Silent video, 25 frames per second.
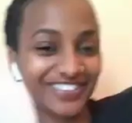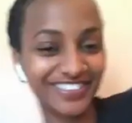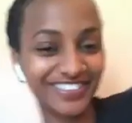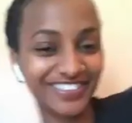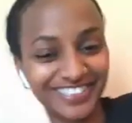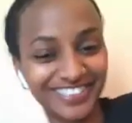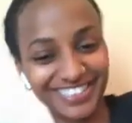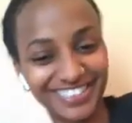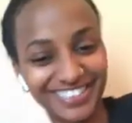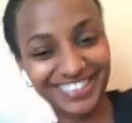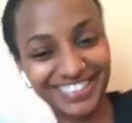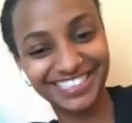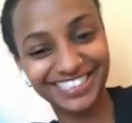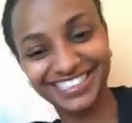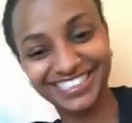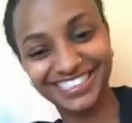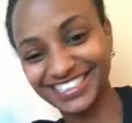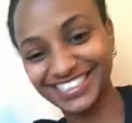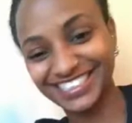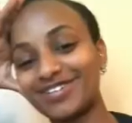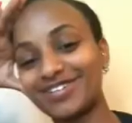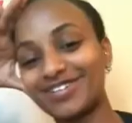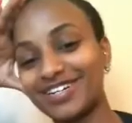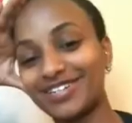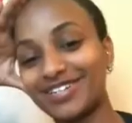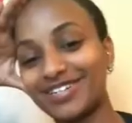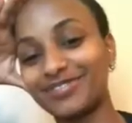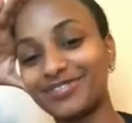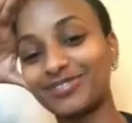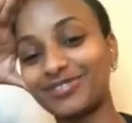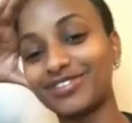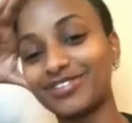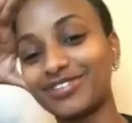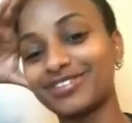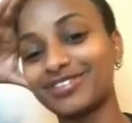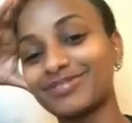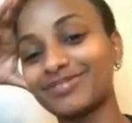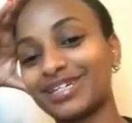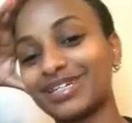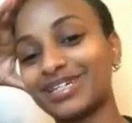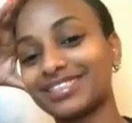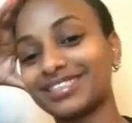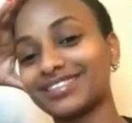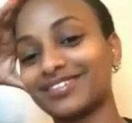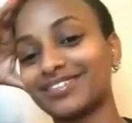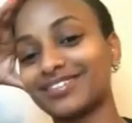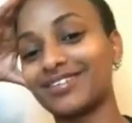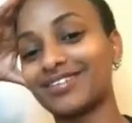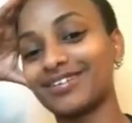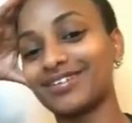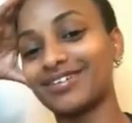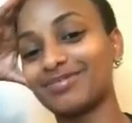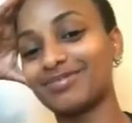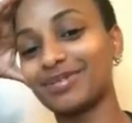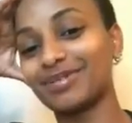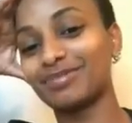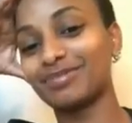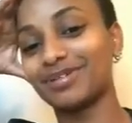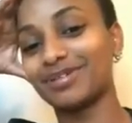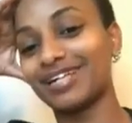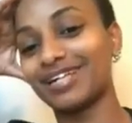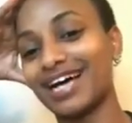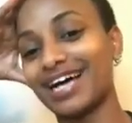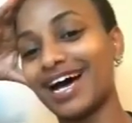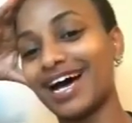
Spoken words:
We're about to call people out.